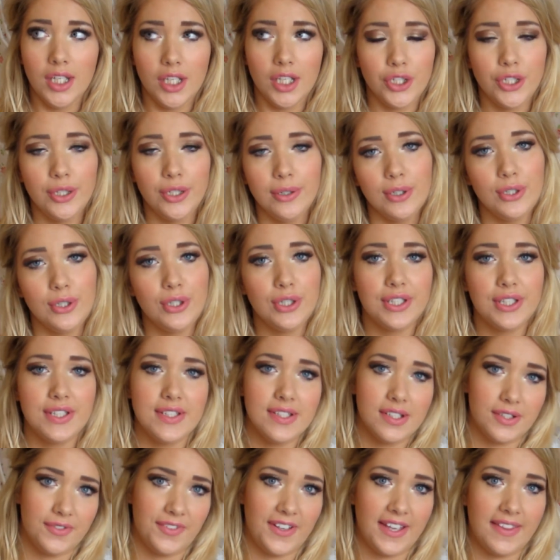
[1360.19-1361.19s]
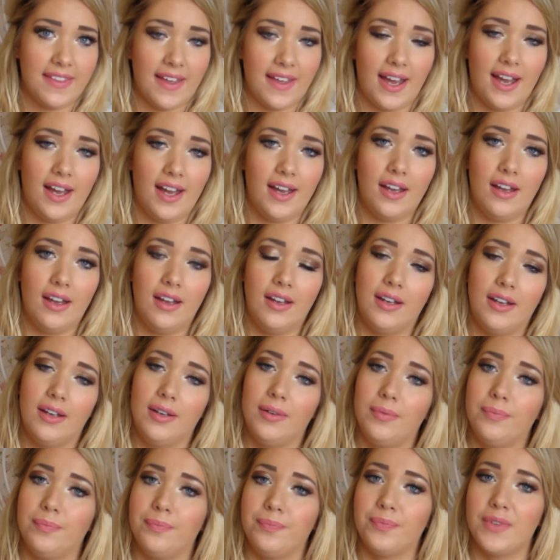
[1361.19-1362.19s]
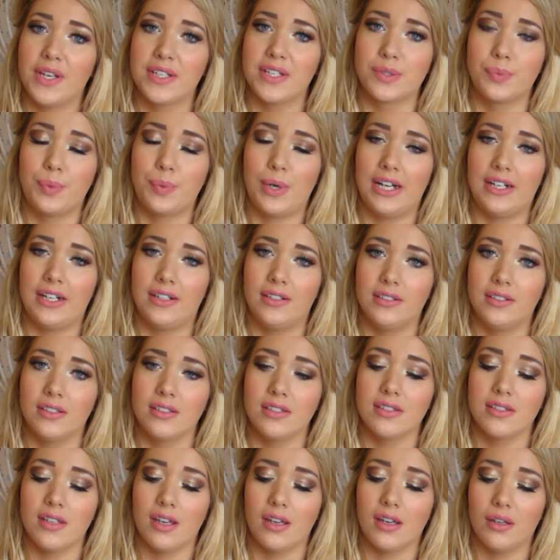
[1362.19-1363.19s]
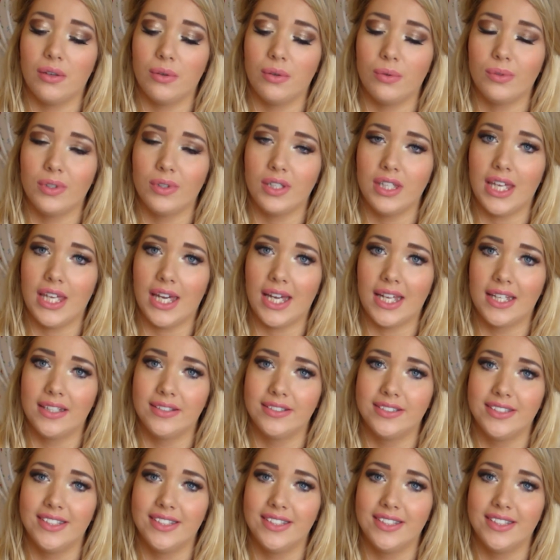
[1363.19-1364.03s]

New Look and stuff like that as well. So yeah,